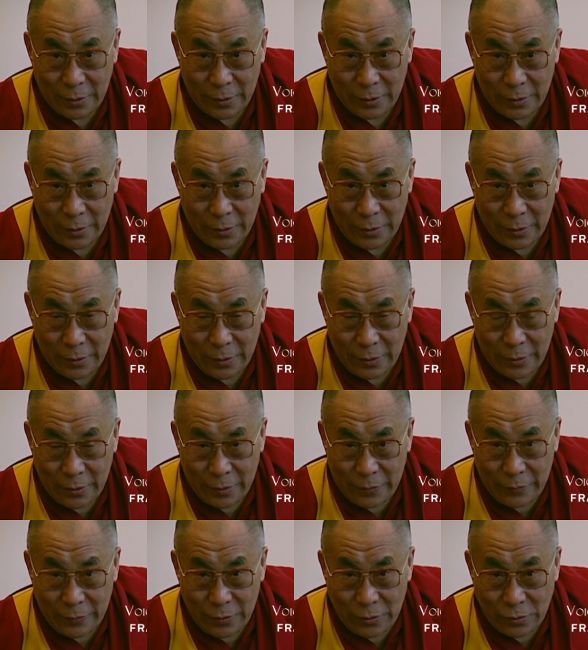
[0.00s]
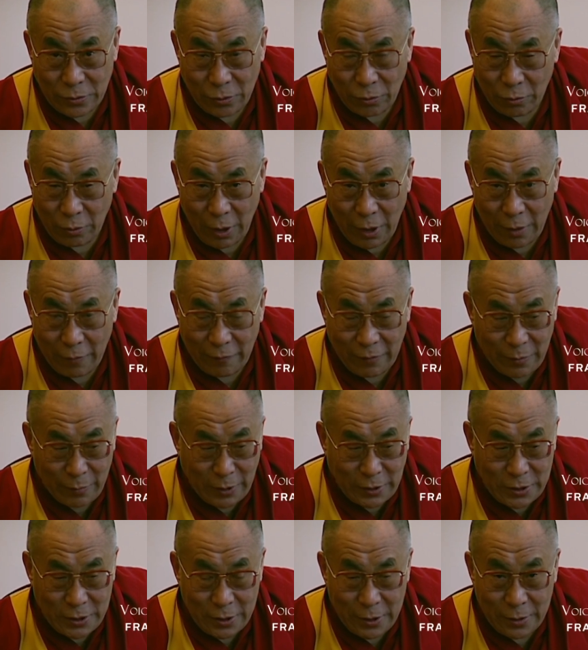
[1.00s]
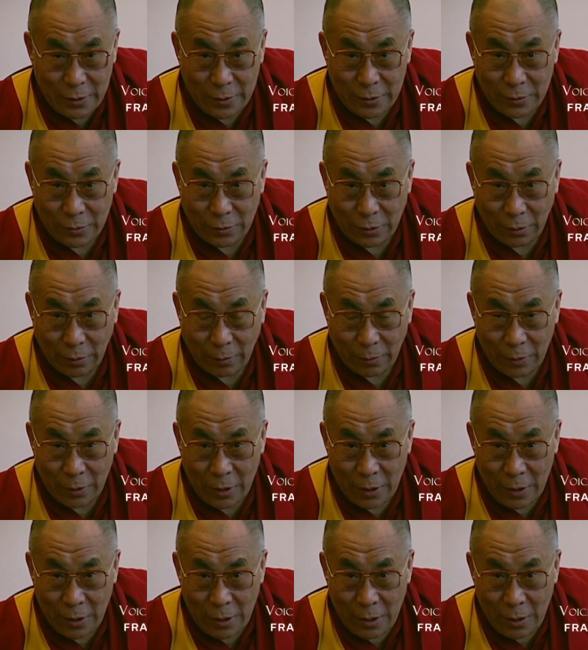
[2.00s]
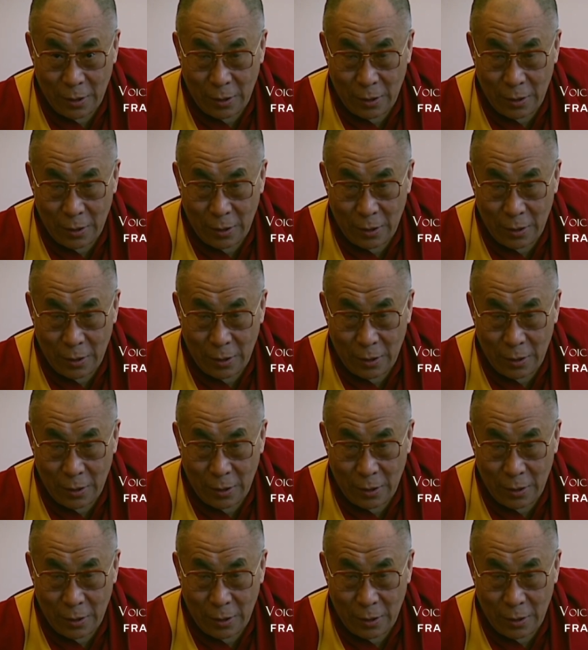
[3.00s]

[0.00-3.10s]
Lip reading: I was with Francisco when the Dalai Lama called.